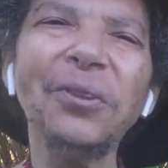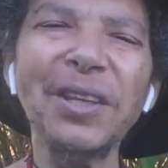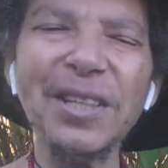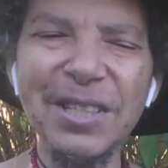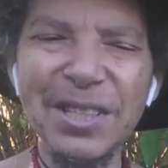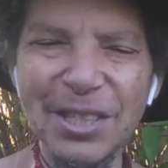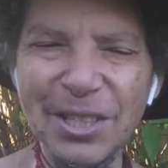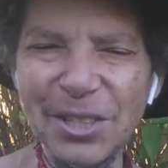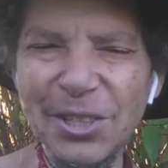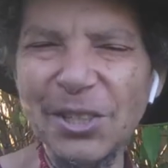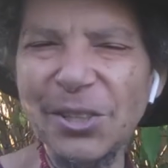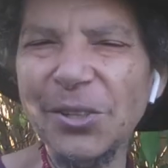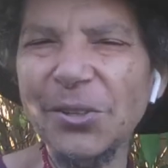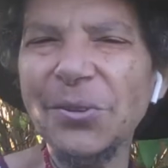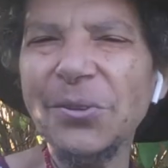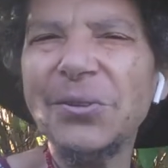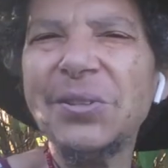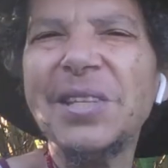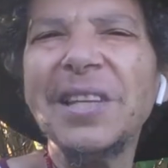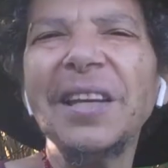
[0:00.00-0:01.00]
the
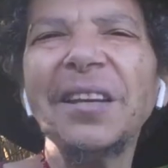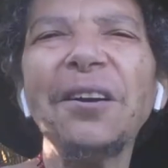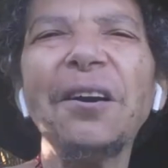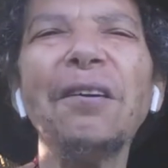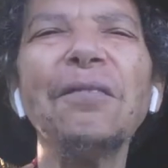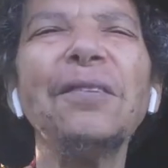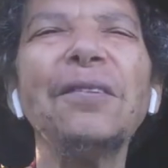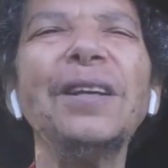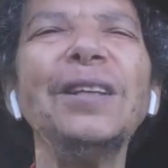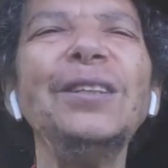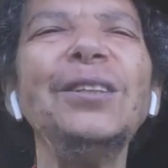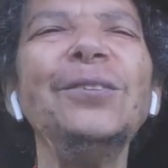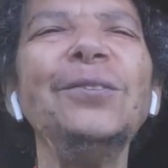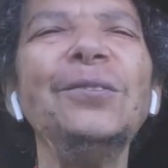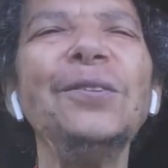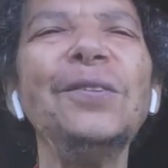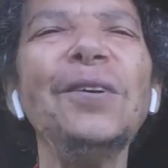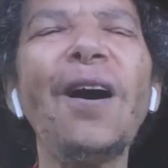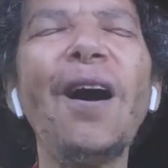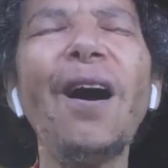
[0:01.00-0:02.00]
seducing of the
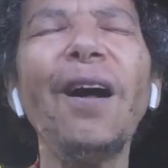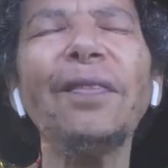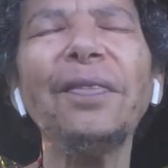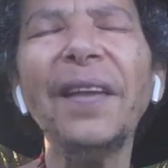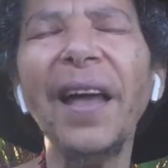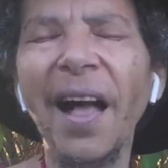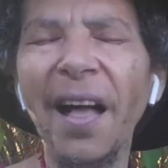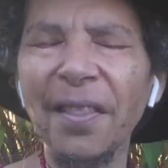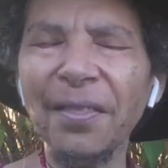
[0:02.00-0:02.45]
new dawn,